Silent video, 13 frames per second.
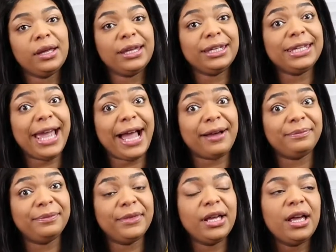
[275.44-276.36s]
Yeah.
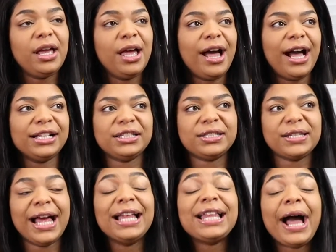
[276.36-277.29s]

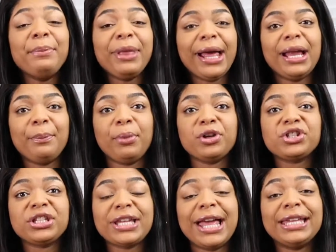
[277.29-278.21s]
I'm the kind of
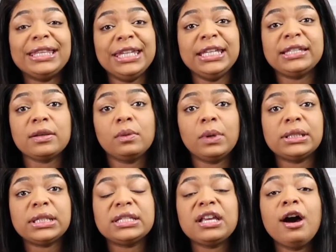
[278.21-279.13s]
person that needs someone
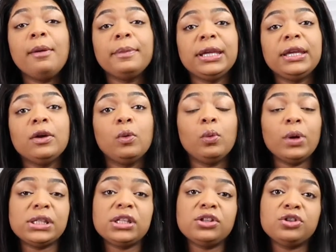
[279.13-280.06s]
to tell me
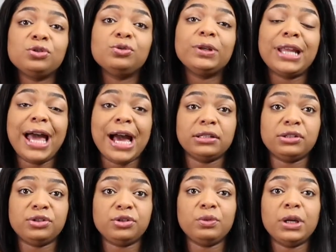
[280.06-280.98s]
what to do and how to
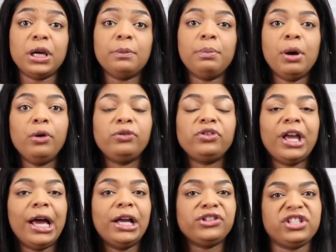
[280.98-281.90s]
do it, opposed to
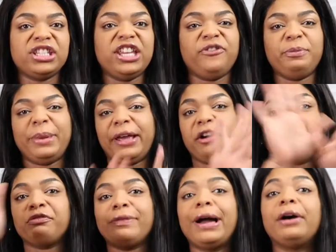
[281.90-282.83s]
kind of just giving me like
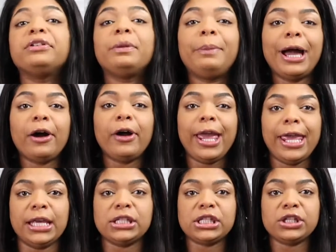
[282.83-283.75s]
a roundabout
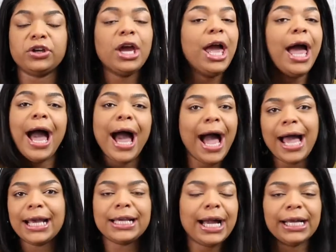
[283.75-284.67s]
answer.
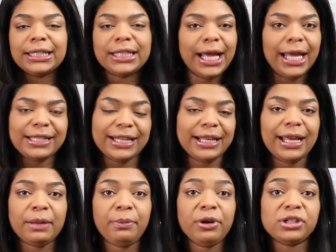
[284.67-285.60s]
That's not the
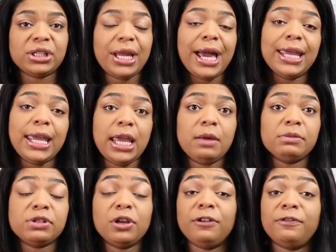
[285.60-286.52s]
kind of person I am.
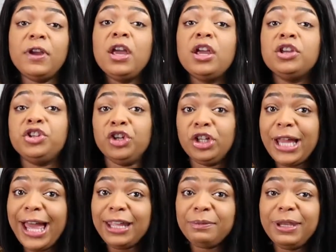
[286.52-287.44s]
So if you're
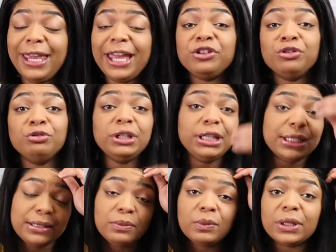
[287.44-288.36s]
like me and you need
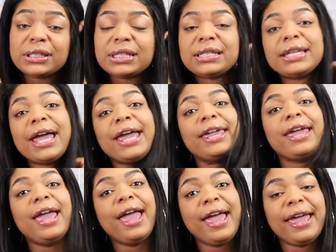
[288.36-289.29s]
someone to say,
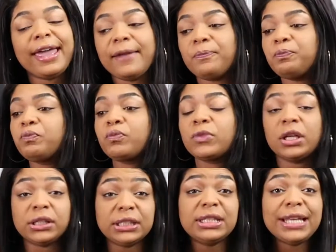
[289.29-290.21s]
hey,
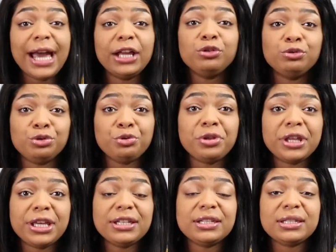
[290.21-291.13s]
this is how you do
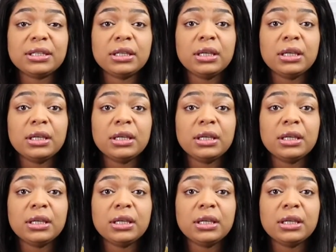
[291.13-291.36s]
this.